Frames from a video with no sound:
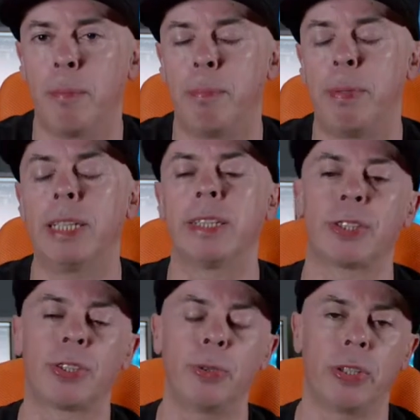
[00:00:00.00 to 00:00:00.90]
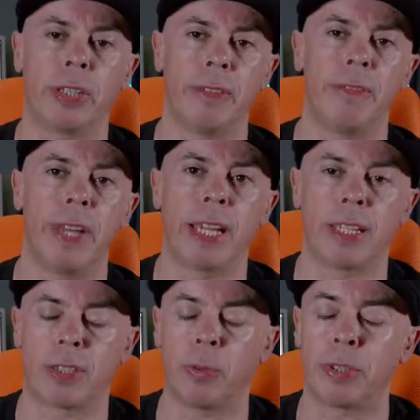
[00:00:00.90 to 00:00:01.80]
Building a studio here in
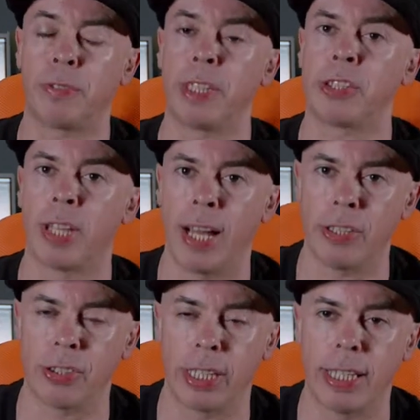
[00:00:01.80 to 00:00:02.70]
Vegas is always very challenging.